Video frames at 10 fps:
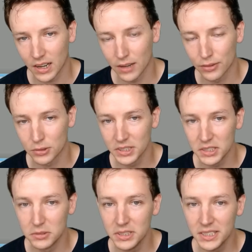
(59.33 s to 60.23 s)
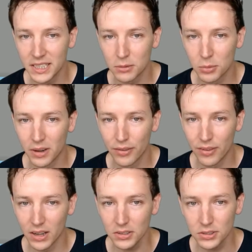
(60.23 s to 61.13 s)
I've already renamed my
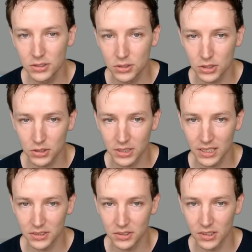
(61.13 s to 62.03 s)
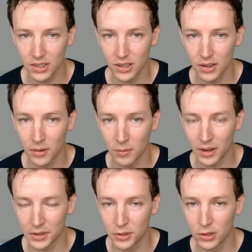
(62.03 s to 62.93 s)
files so that um,
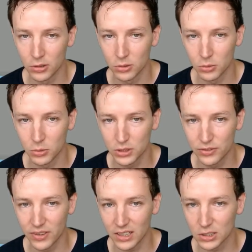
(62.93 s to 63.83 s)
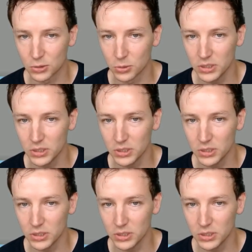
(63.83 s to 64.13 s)
I know which file is